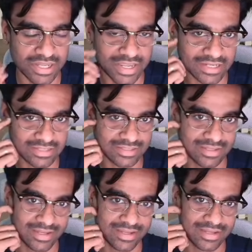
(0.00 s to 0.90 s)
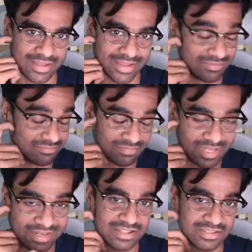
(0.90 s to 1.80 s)
It, in
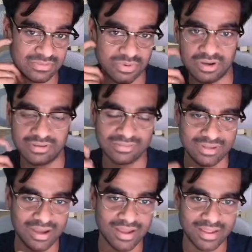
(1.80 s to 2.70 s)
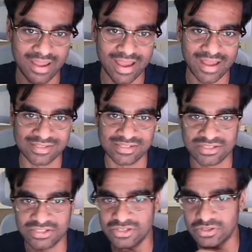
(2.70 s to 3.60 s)
a sense, what I asked it
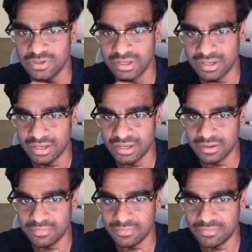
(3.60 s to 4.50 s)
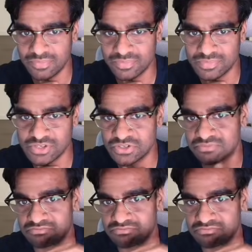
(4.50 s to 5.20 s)
to do, just